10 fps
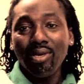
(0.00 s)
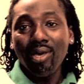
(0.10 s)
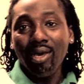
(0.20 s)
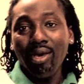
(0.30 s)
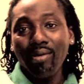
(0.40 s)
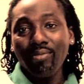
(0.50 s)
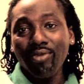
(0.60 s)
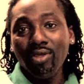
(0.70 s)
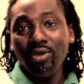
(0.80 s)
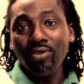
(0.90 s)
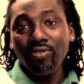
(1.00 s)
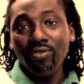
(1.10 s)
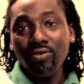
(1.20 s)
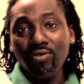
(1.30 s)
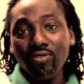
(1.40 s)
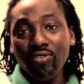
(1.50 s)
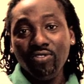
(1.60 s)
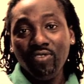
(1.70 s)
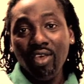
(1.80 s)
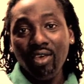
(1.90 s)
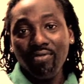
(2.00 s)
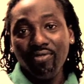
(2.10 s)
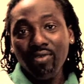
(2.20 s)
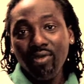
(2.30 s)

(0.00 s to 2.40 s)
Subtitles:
to serve